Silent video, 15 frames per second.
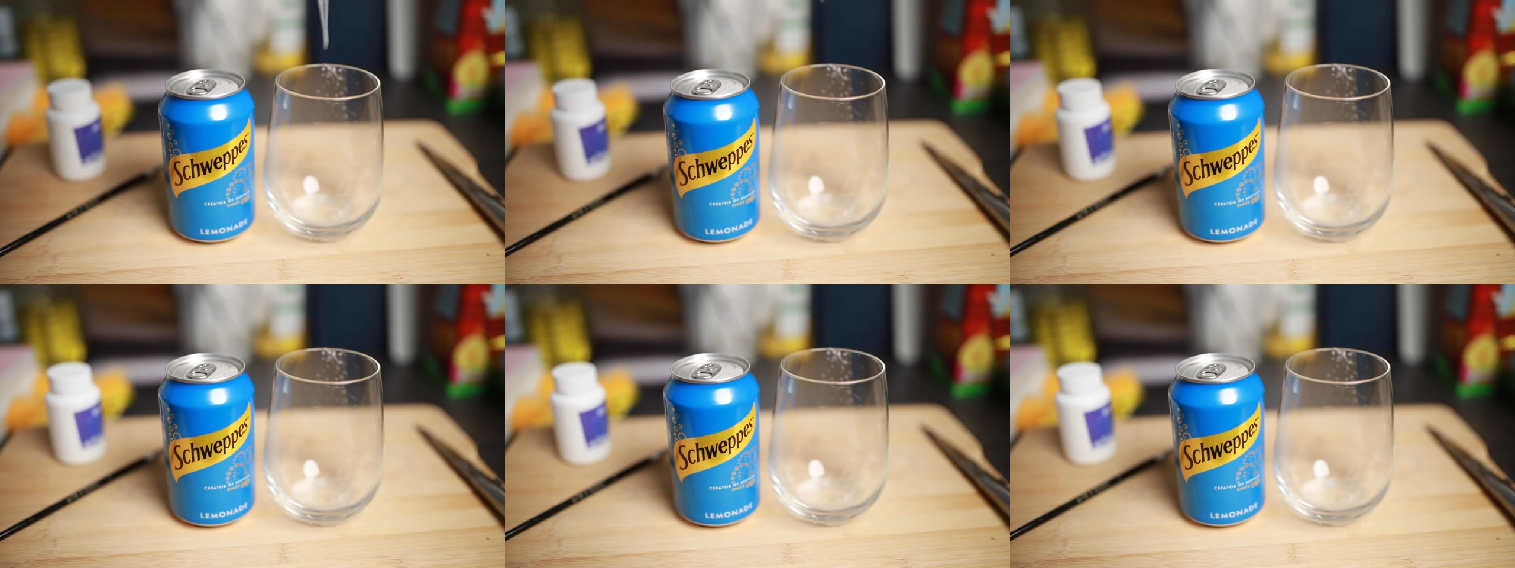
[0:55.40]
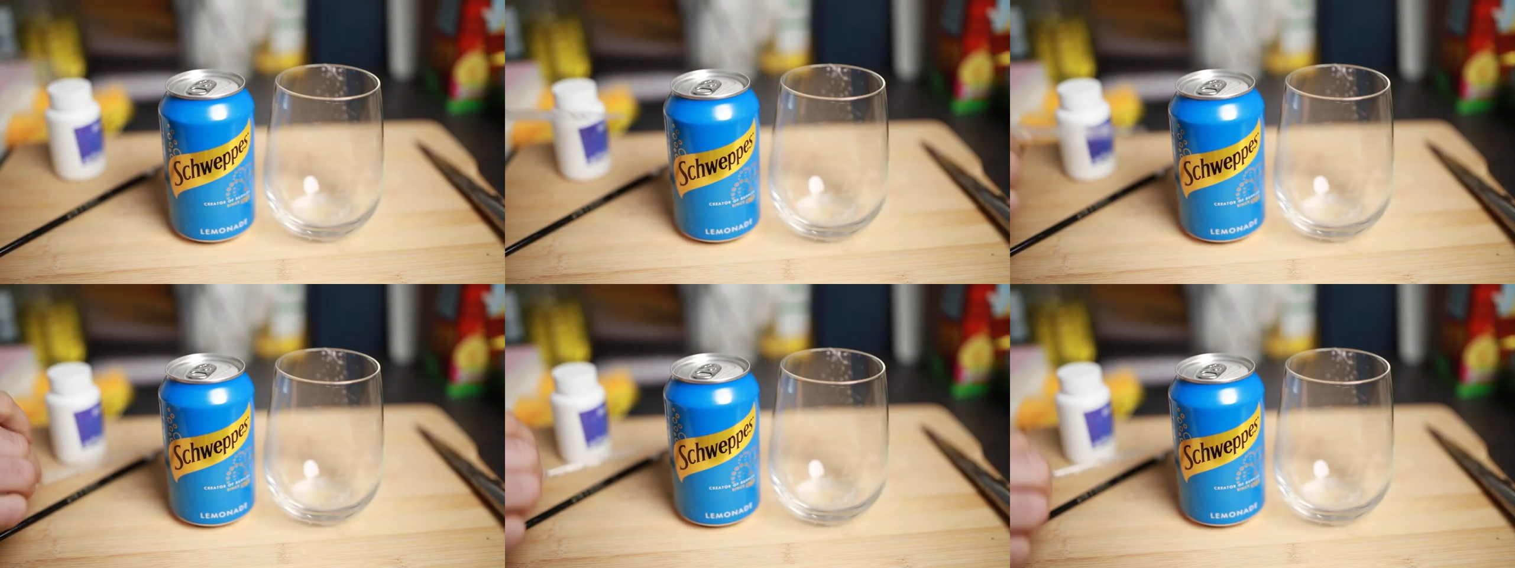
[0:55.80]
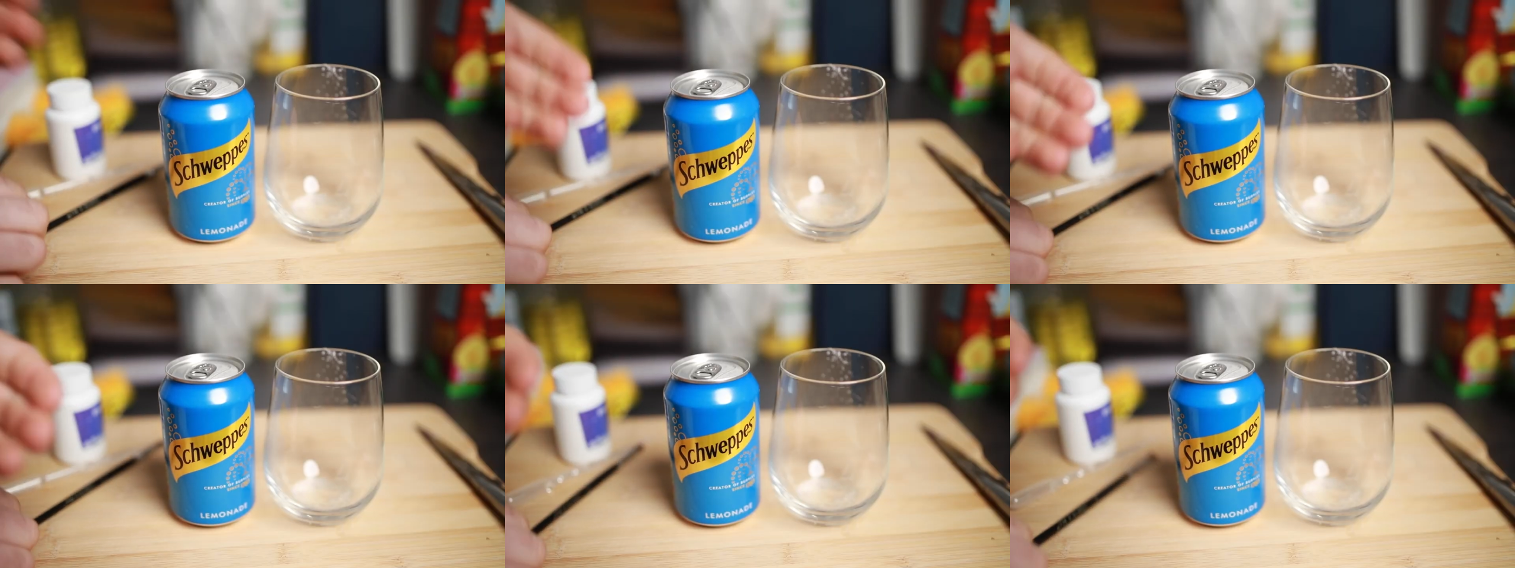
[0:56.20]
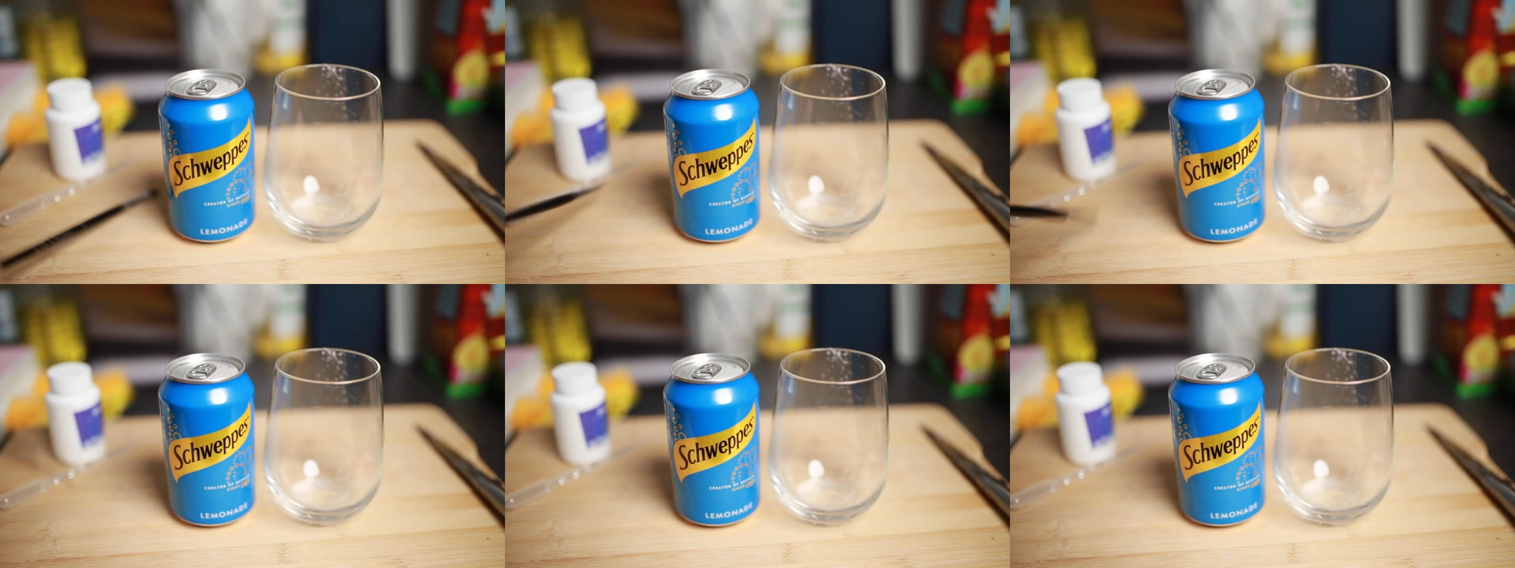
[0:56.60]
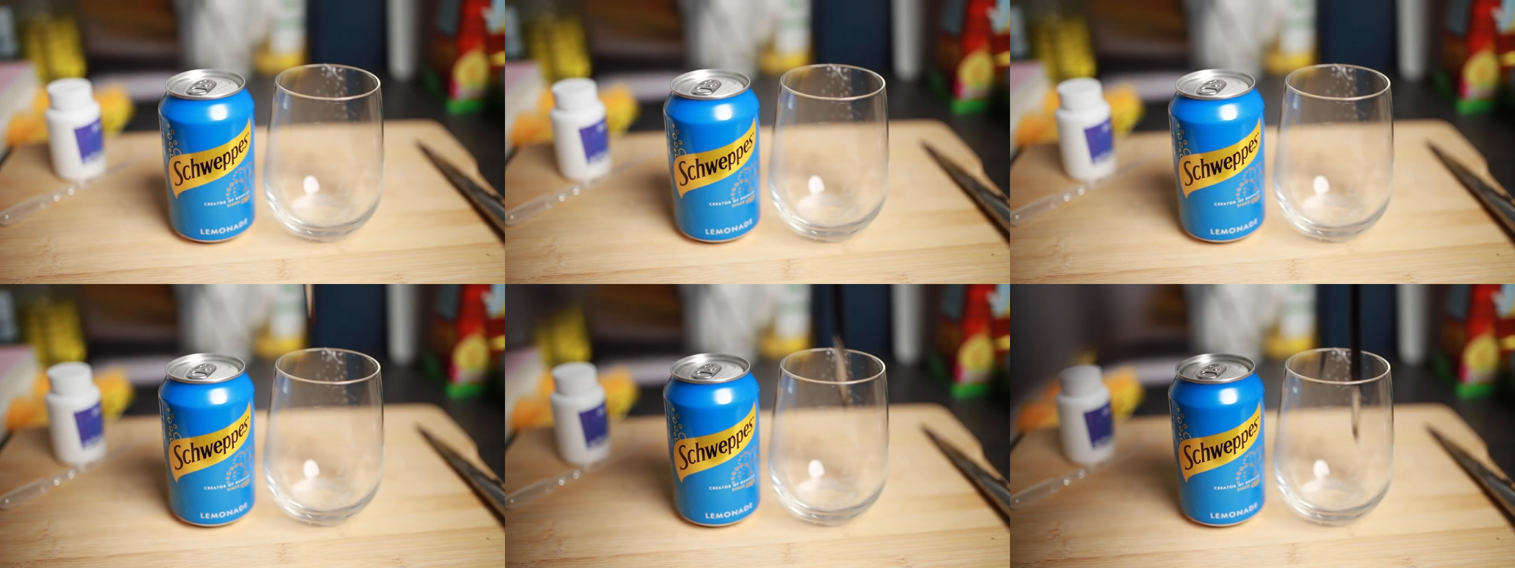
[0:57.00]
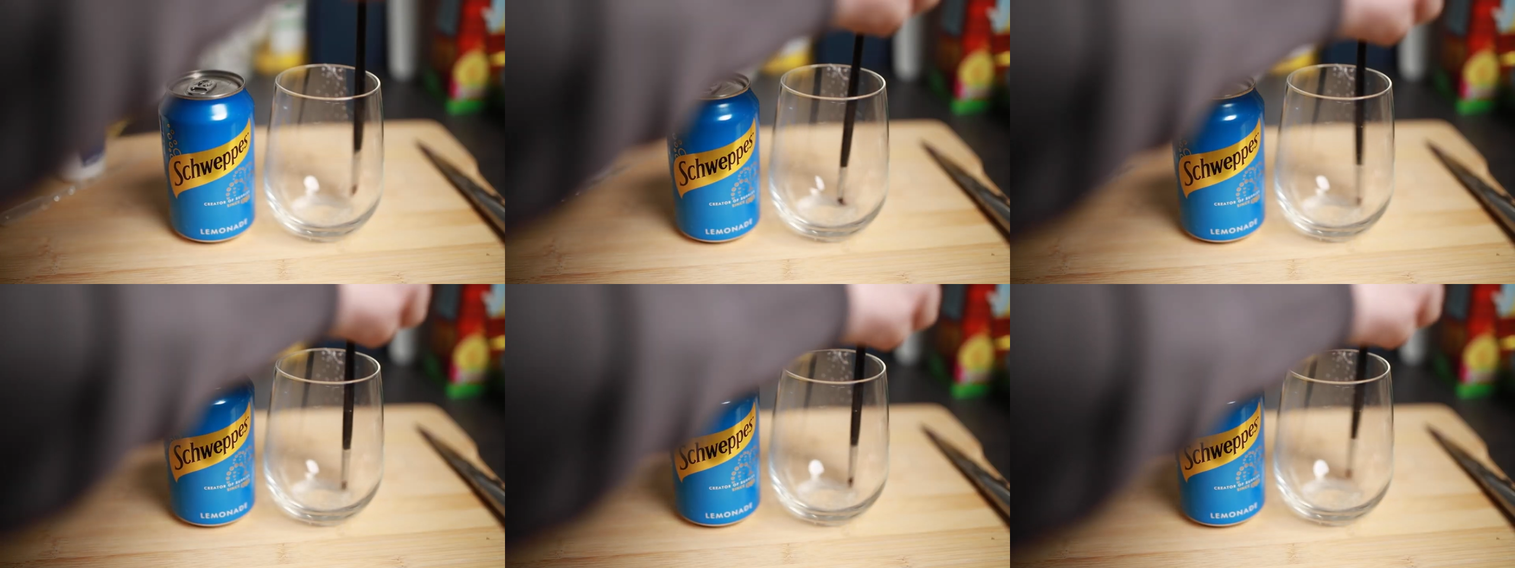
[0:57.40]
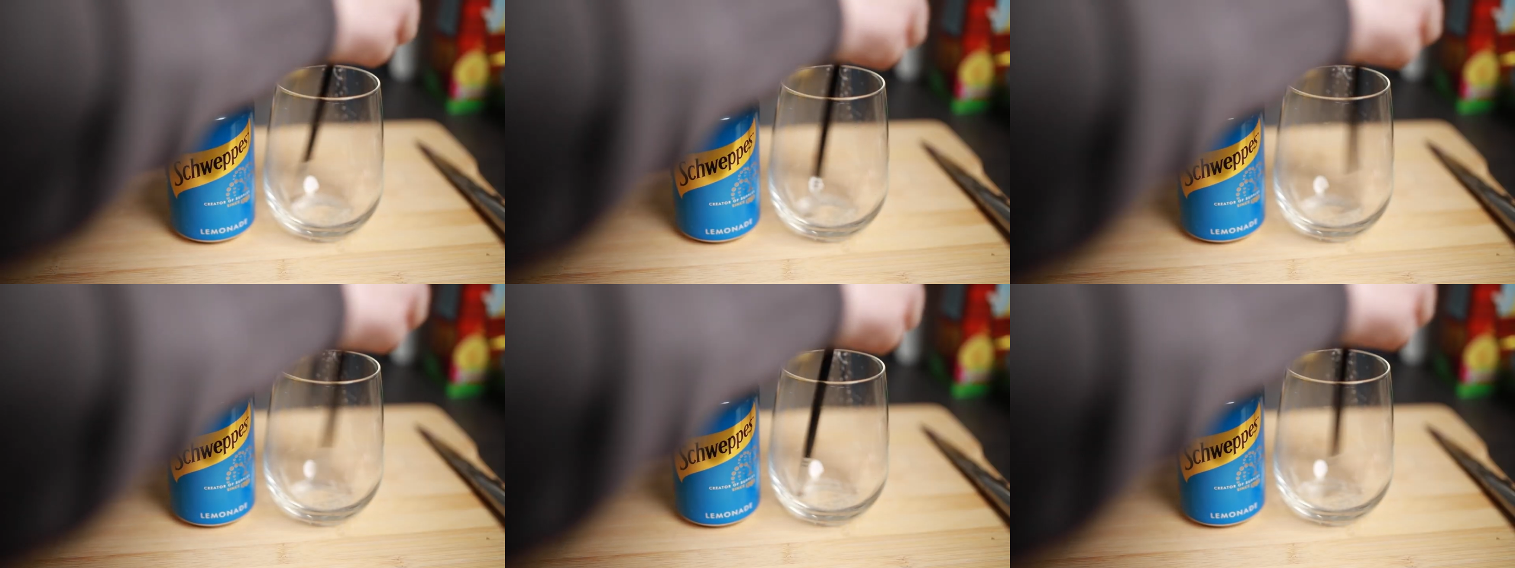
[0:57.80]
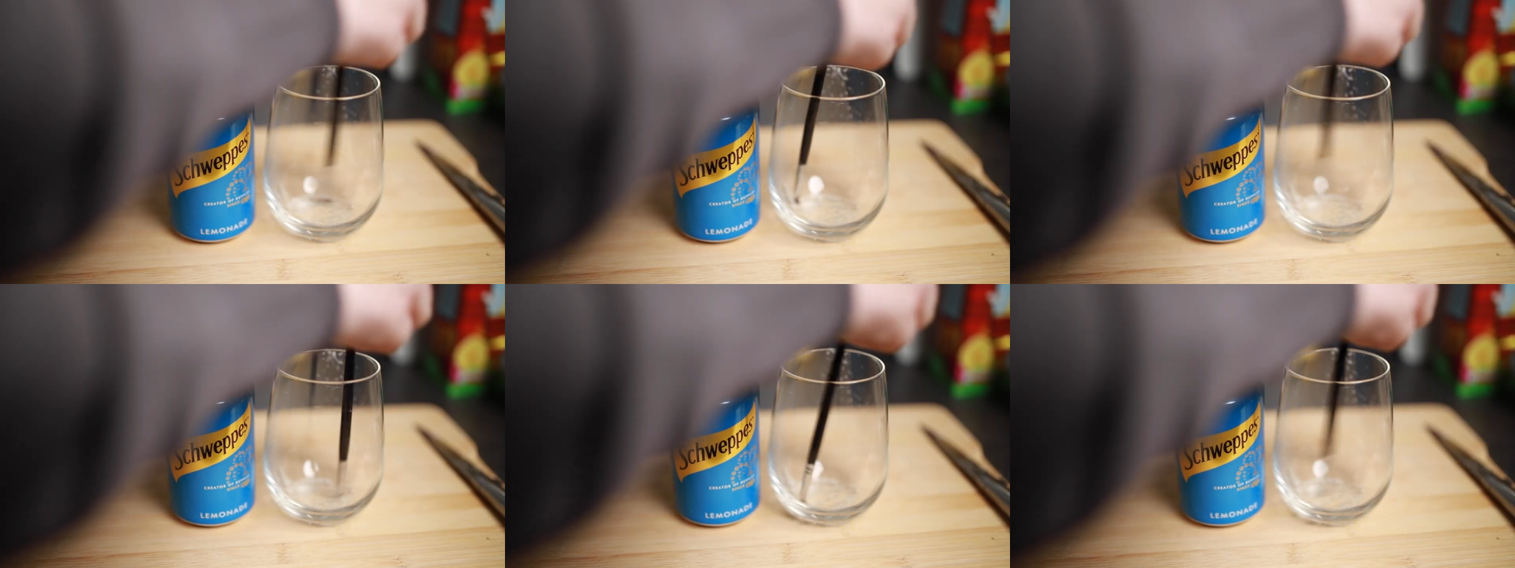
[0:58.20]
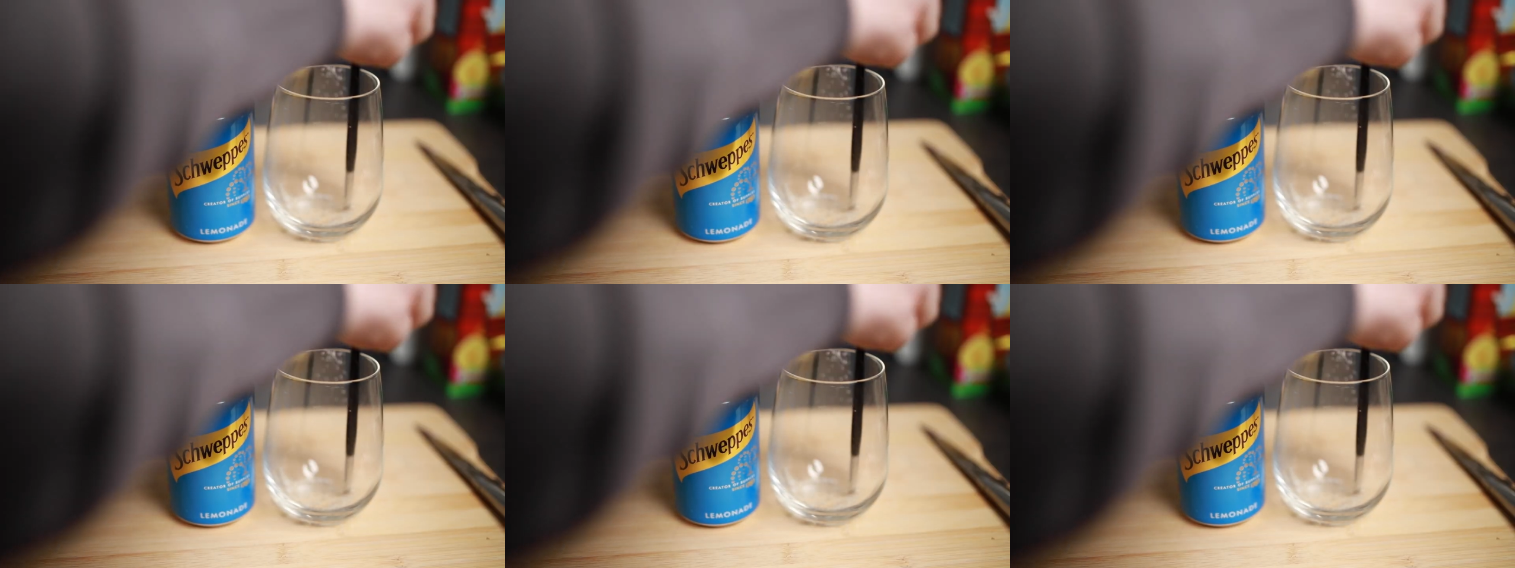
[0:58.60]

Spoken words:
Nobody's mouth can be seen.